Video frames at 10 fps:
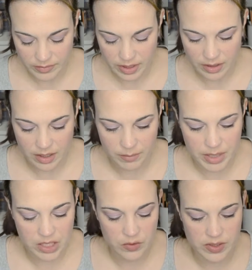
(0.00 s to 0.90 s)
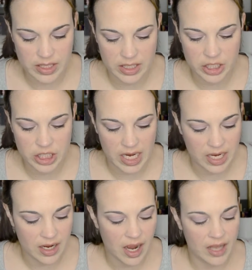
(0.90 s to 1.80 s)
And then I'm going to use the
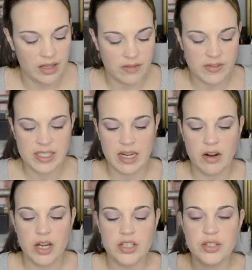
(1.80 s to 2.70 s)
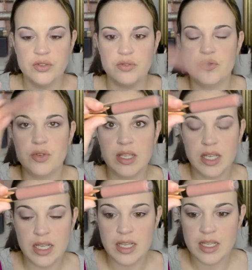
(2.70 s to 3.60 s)
shade I Love Sarah 2.
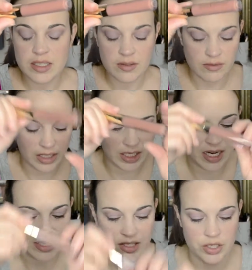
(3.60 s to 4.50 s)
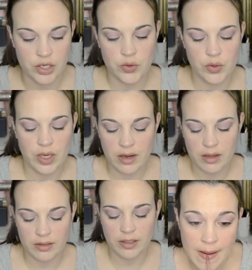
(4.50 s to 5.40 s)
Really nice nude
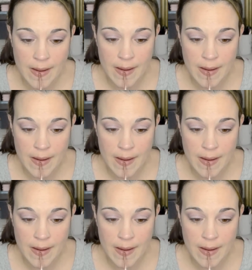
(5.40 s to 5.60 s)
color.